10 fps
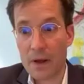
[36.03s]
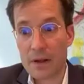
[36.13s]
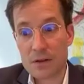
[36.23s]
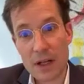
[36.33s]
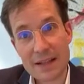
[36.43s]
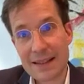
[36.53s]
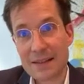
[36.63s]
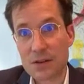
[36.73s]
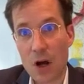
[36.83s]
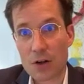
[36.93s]
So let's get
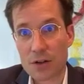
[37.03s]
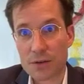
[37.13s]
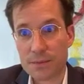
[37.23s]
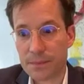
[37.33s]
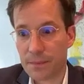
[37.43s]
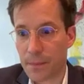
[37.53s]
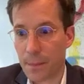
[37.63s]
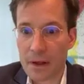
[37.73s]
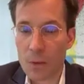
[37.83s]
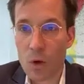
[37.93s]
started.
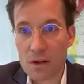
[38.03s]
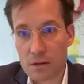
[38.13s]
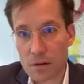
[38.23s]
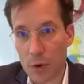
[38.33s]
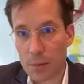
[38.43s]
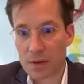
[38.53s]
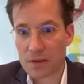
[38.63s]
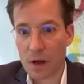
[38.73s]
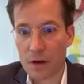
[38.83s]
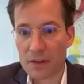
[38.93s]
What's the
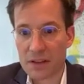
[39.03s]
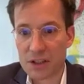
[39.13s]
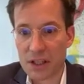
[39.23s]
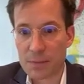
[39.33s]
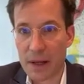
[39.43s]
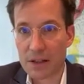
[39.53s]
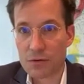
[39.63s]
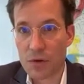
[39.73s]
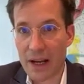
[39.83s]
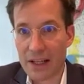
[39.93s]
purpose of exchange
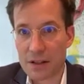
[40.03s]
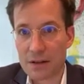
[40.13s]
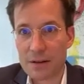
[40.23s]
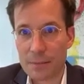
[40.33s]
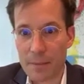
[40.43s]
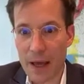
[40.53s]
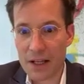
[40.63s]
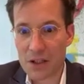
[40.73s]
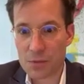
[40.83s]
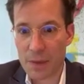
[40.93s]
rate
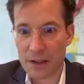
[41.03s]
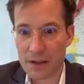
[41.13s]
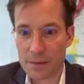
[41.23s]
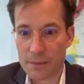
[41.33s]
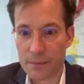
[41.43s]
management?